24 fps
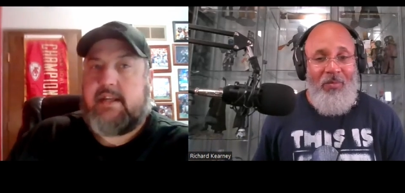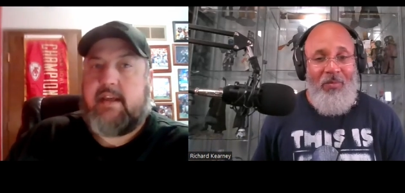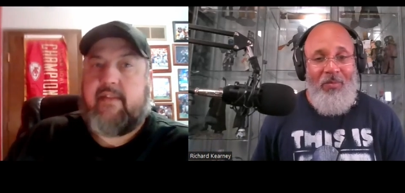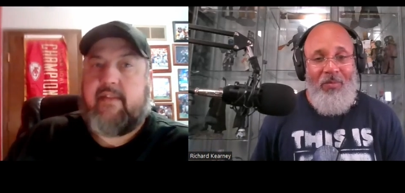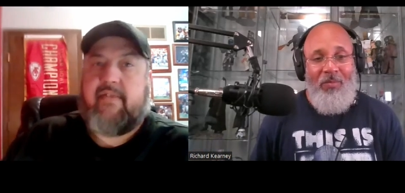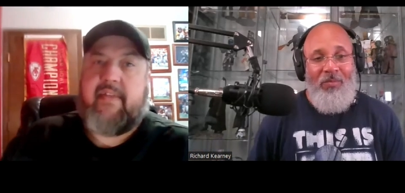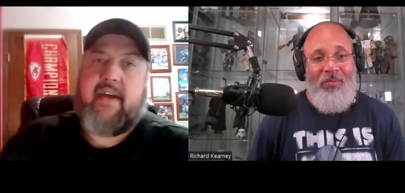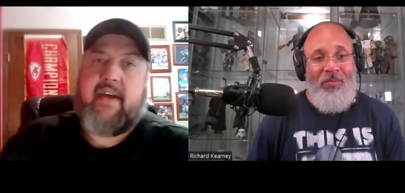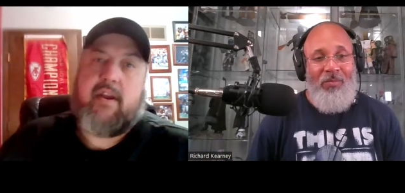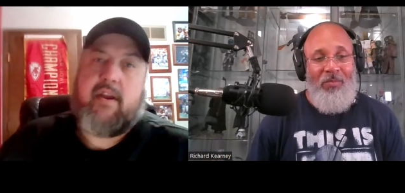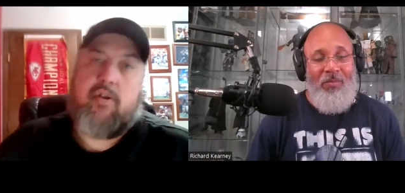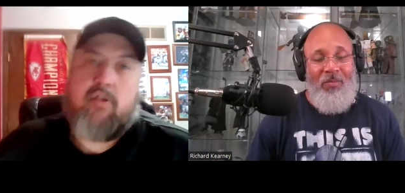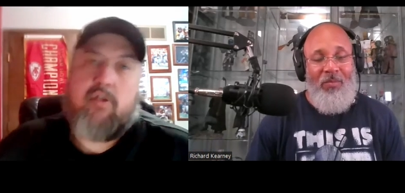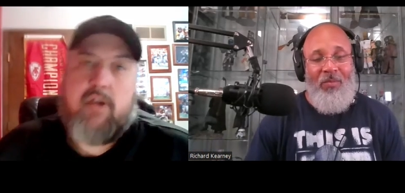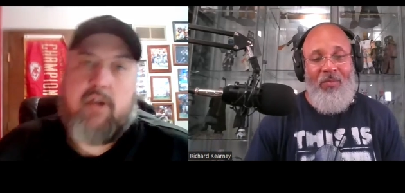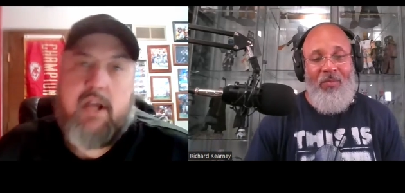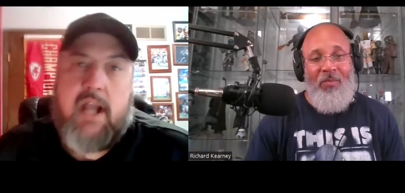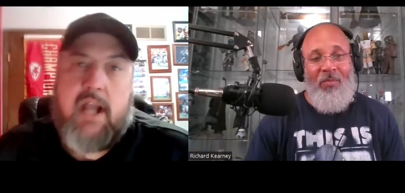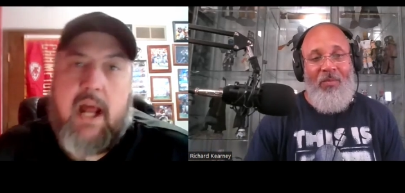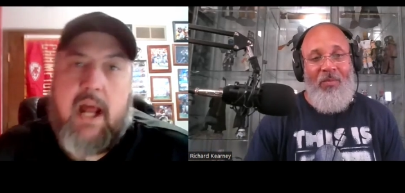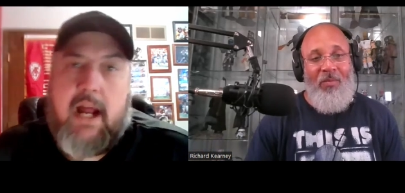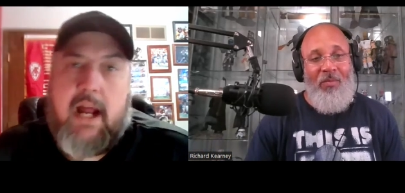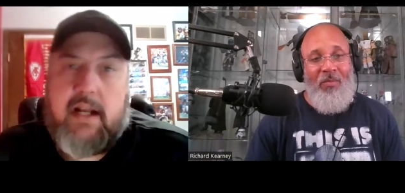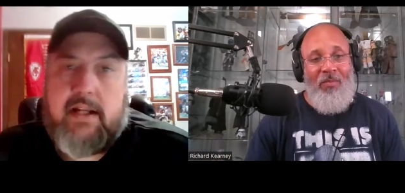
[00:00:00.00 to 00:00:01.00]
Speaker 1: that are
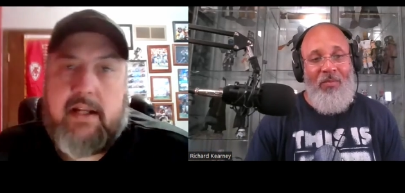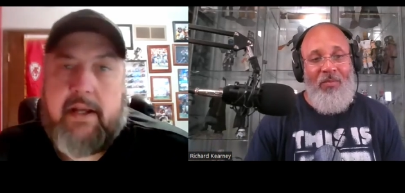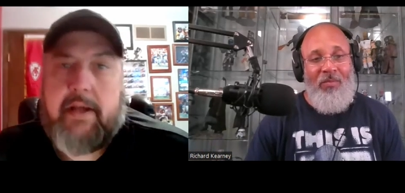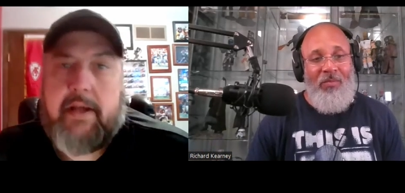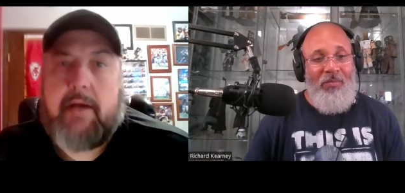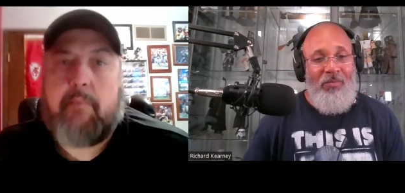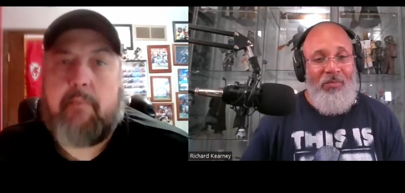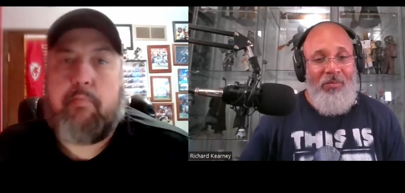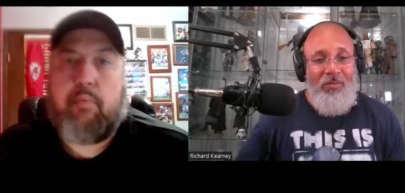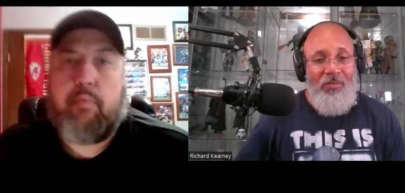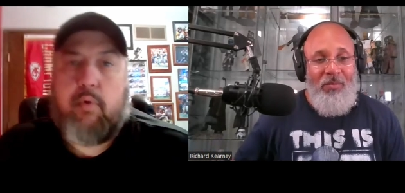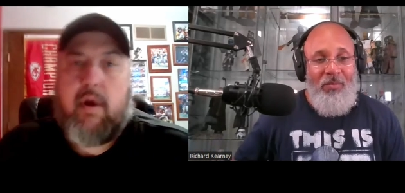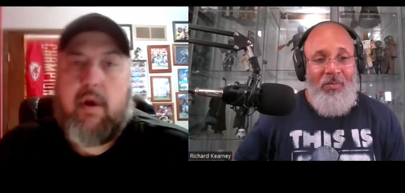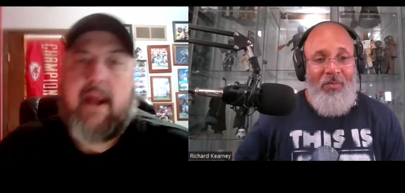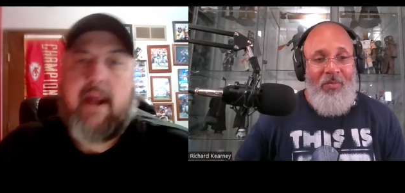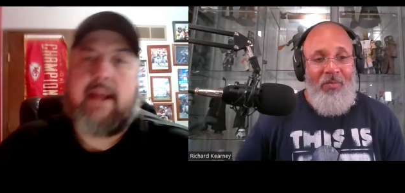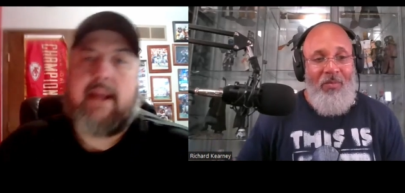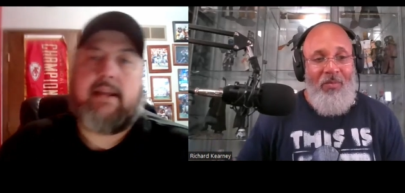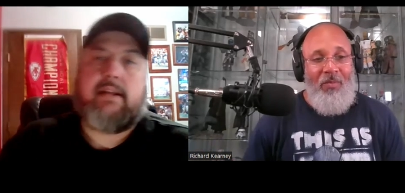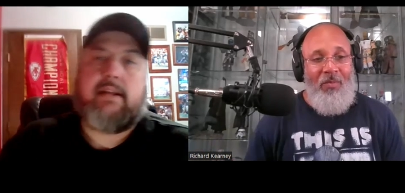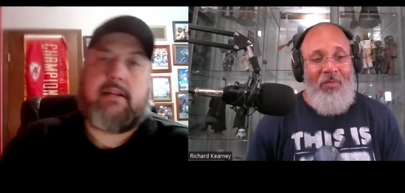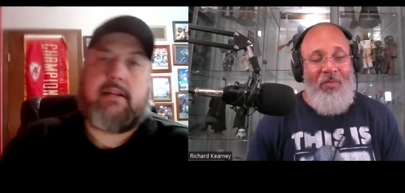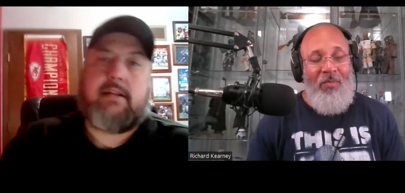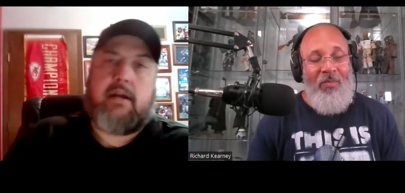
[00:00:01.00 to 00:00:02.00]
not going to
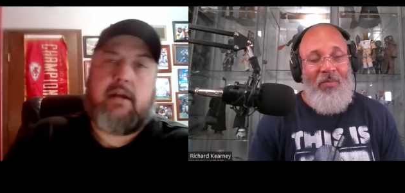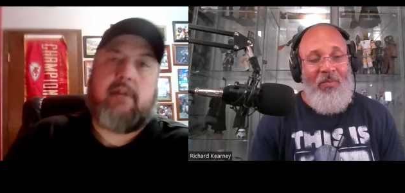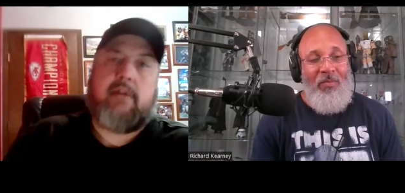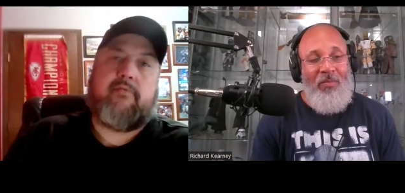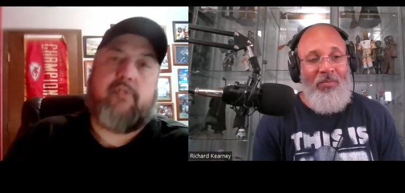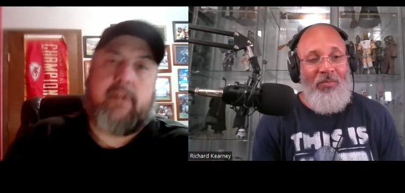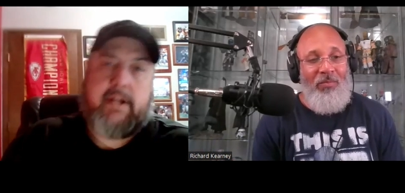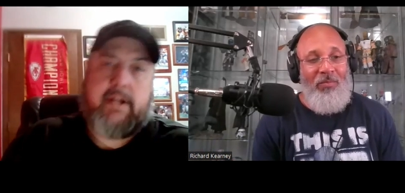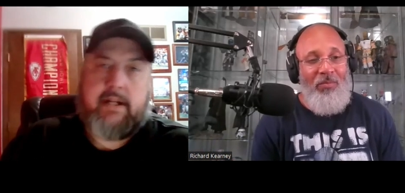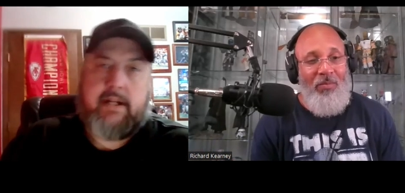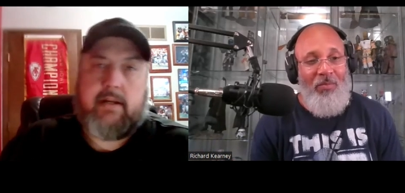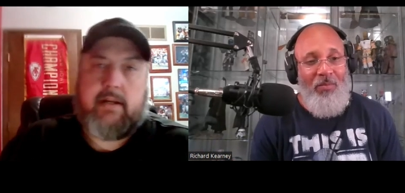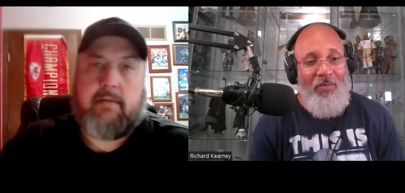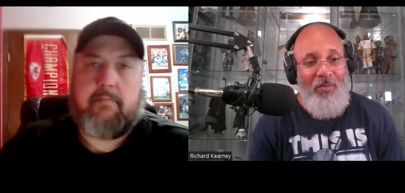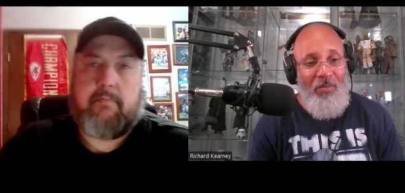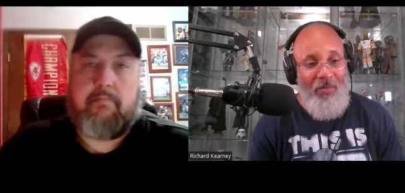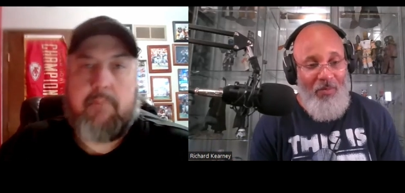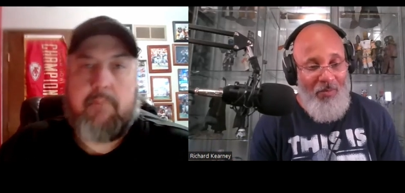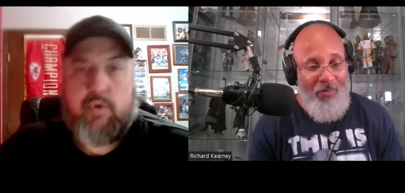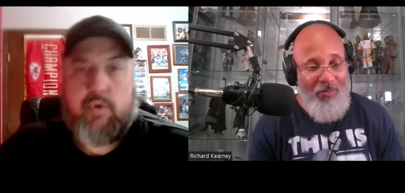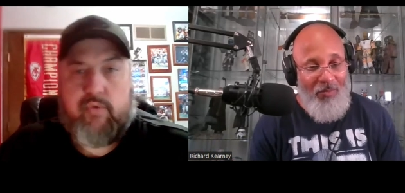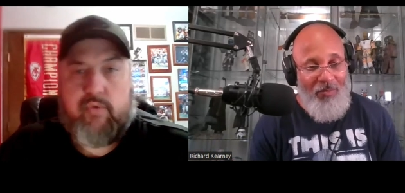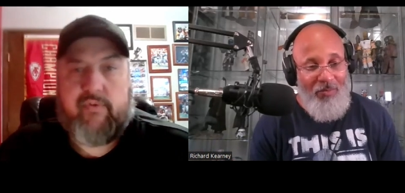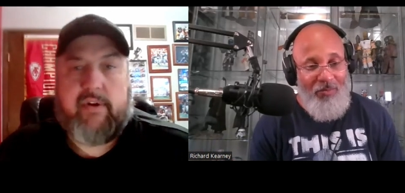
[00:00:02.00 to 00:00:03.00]
bracket cover him
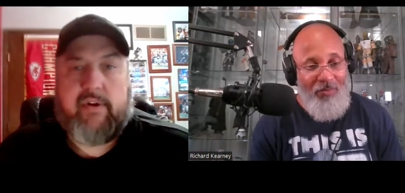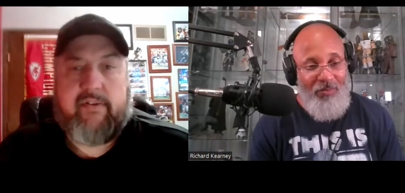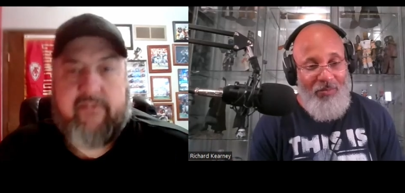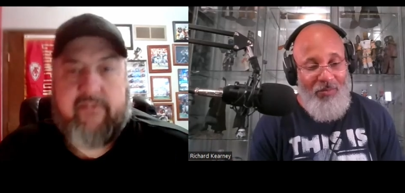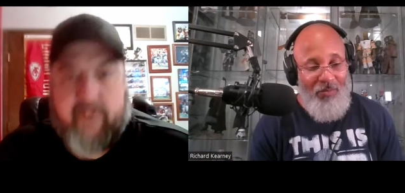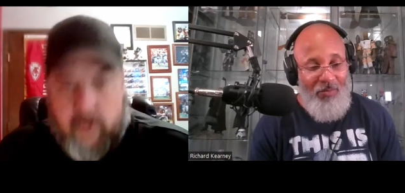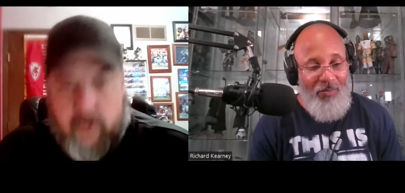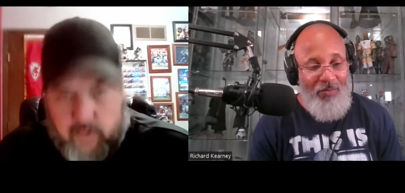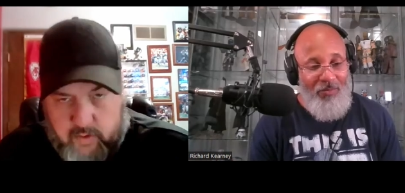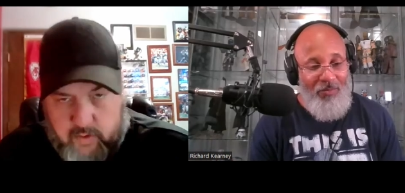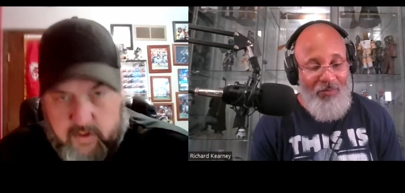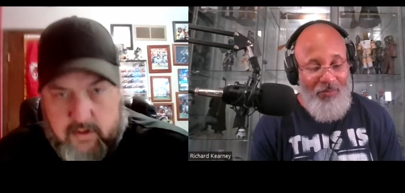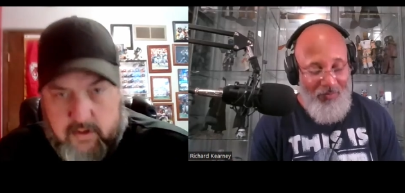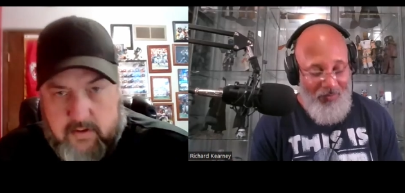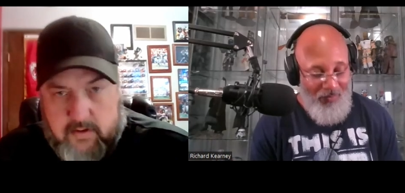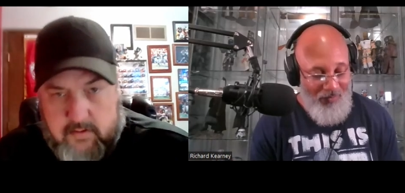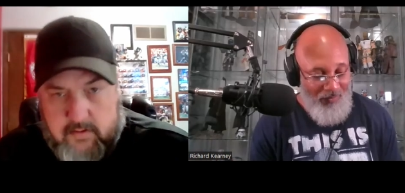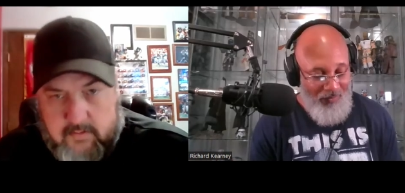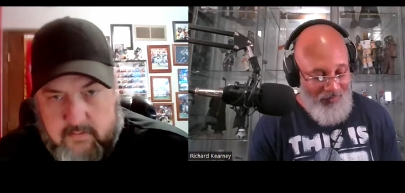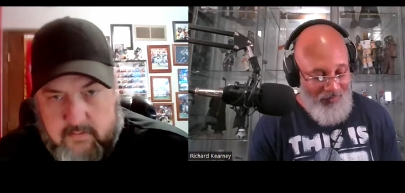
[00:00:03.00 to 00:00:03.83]
moving forward.